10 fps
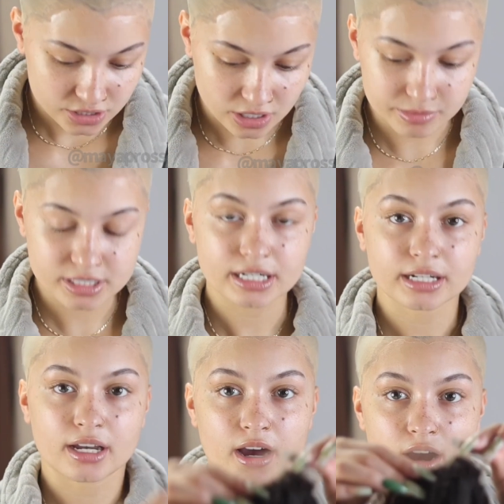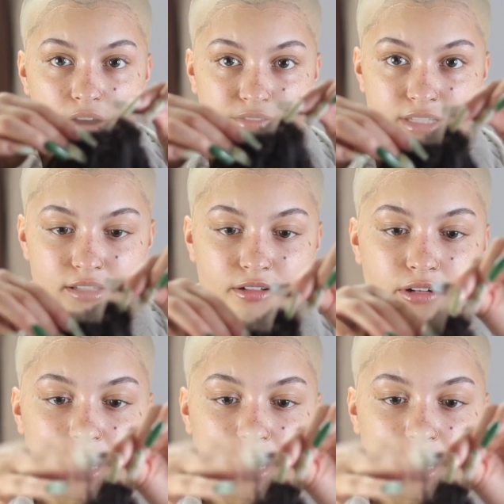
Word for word: So I'm just gonna cut off this little